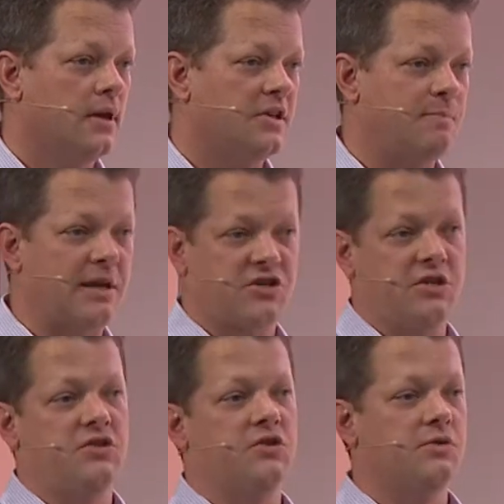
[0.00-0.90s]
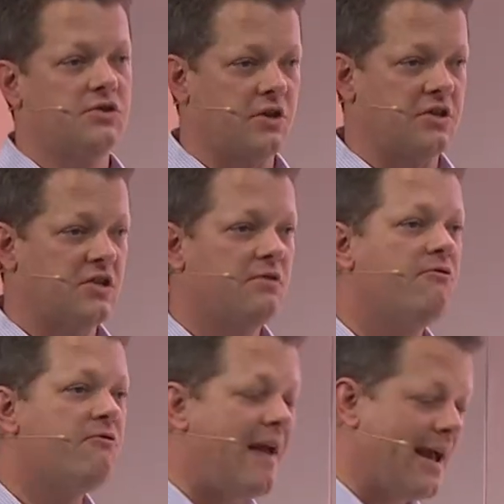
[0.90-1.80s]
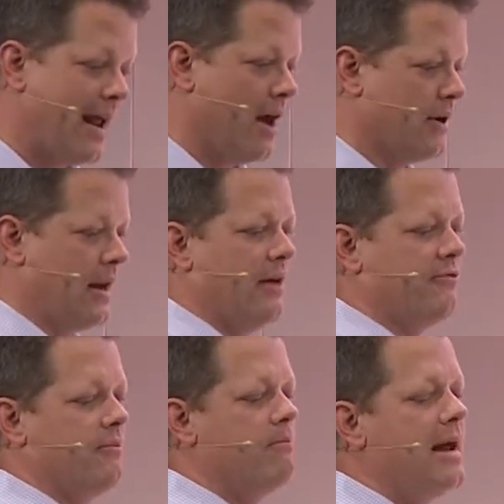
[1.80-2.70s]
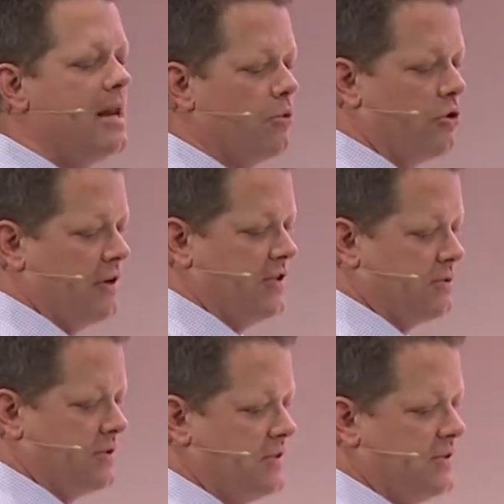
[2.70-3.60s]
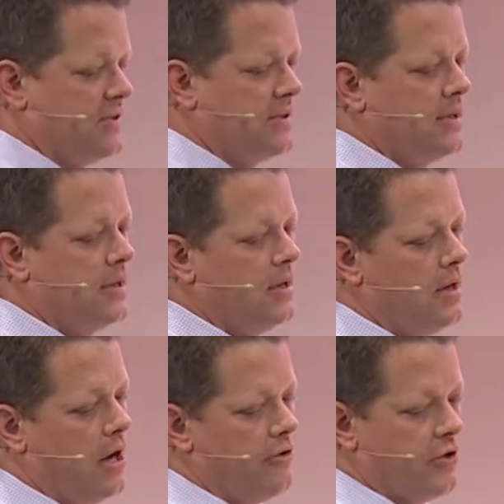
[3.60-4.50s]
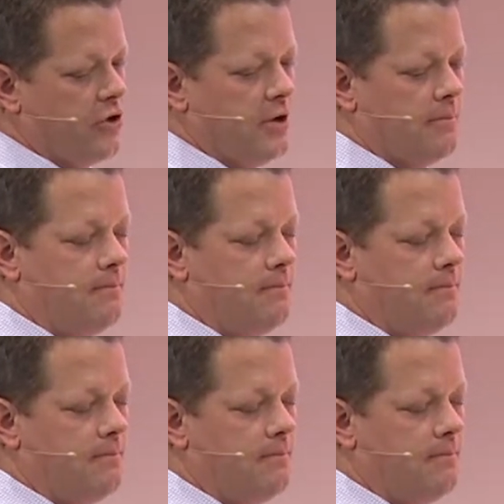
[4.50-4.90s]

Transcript: especially as you start to fan out and have many more resources under the hood.